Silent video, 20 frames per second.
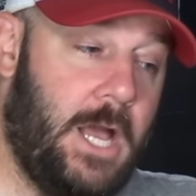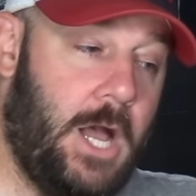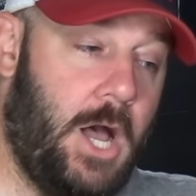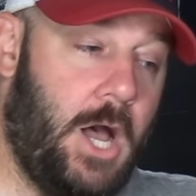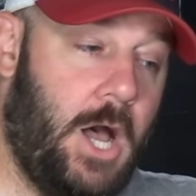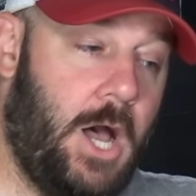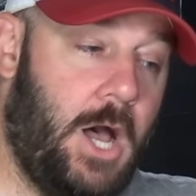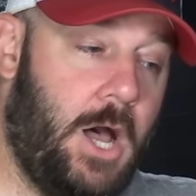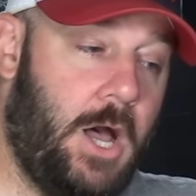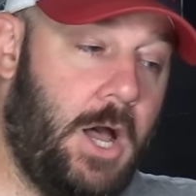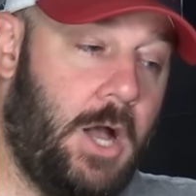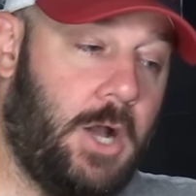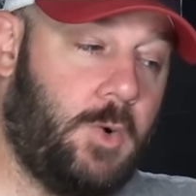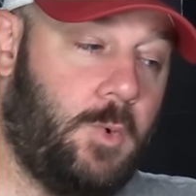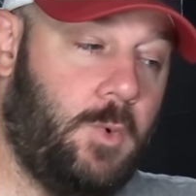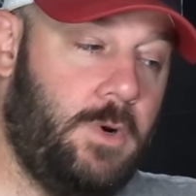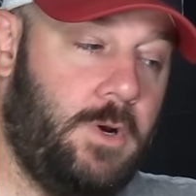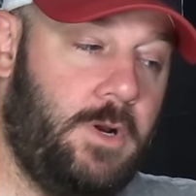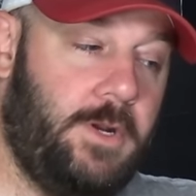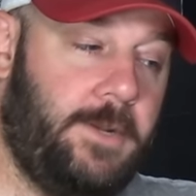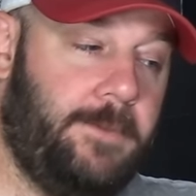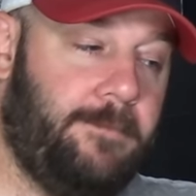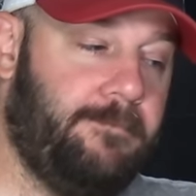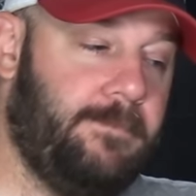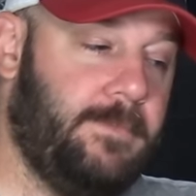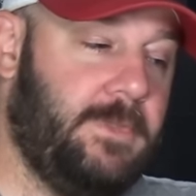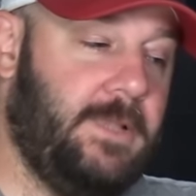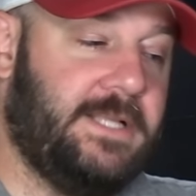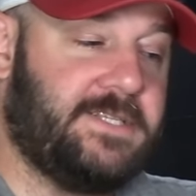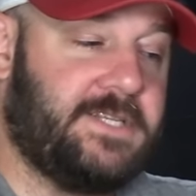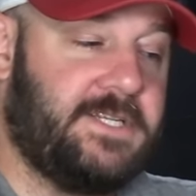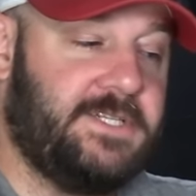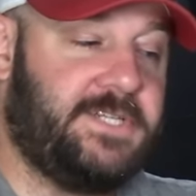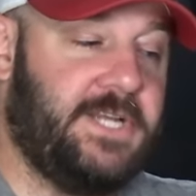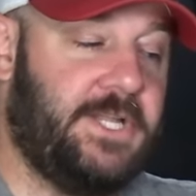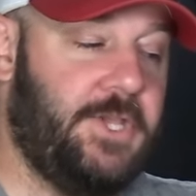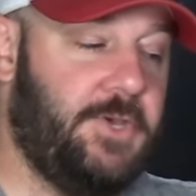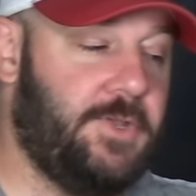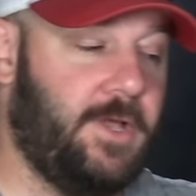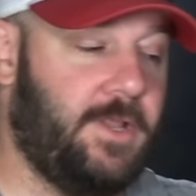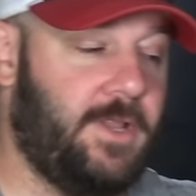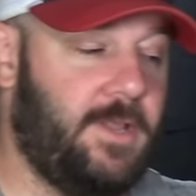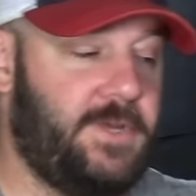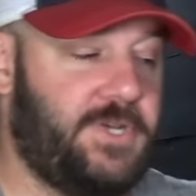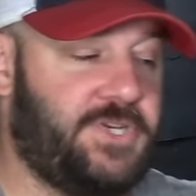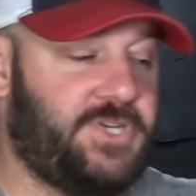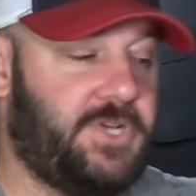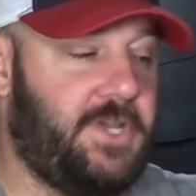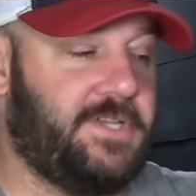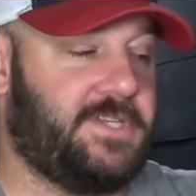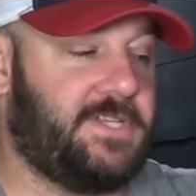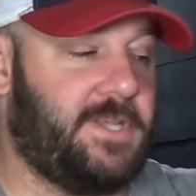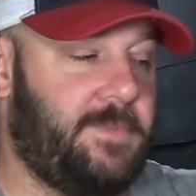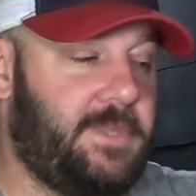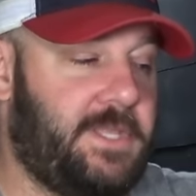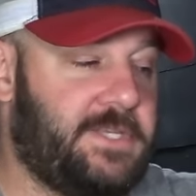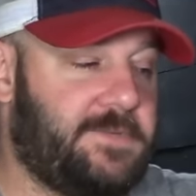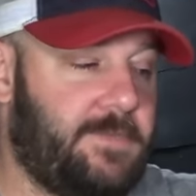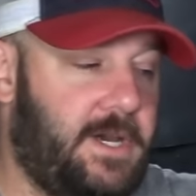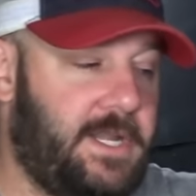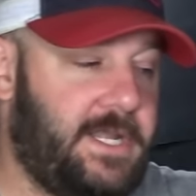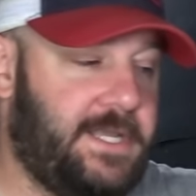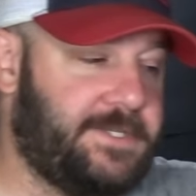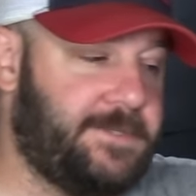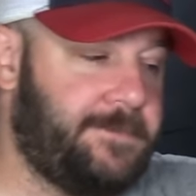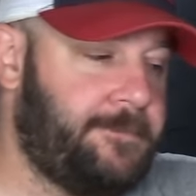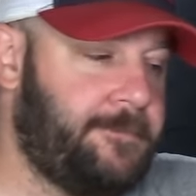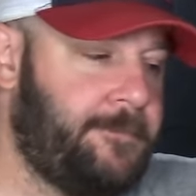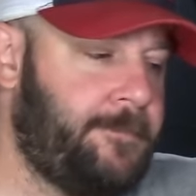Awkward. Let's continue though. Let me show you some of these monies.